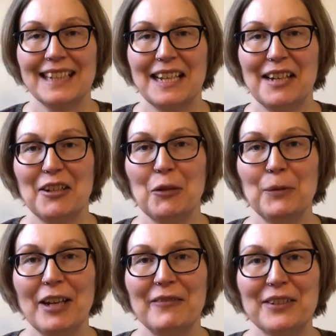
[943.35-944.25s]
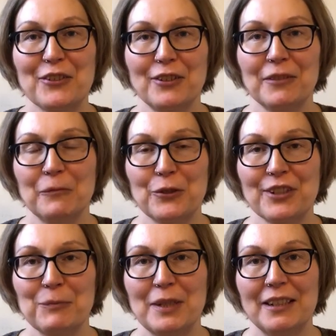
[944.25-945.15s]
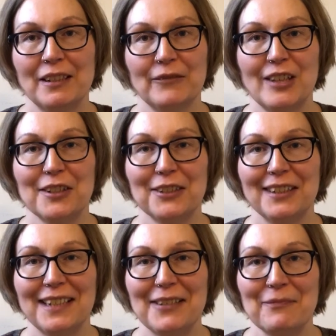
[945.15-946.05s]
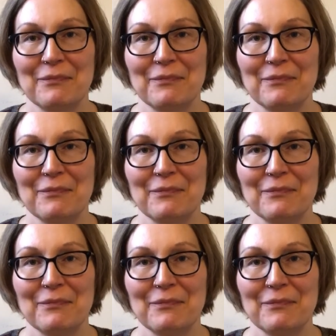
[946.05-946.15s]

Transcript: I hope you have enjoyed watching my knitting vlog today.